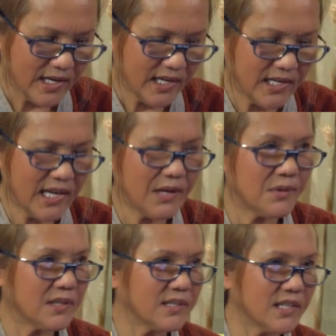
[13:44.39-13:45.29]

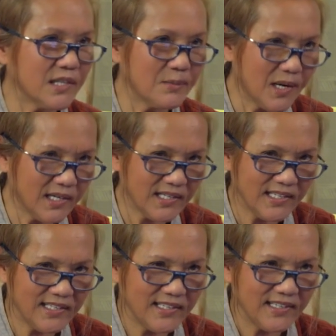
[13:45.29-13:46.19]
inherent in the body.
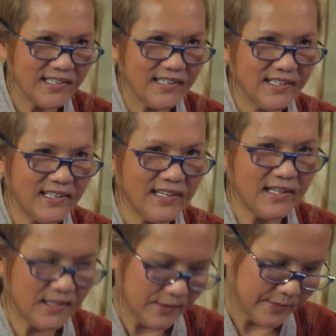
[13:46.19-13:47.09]
Yeah.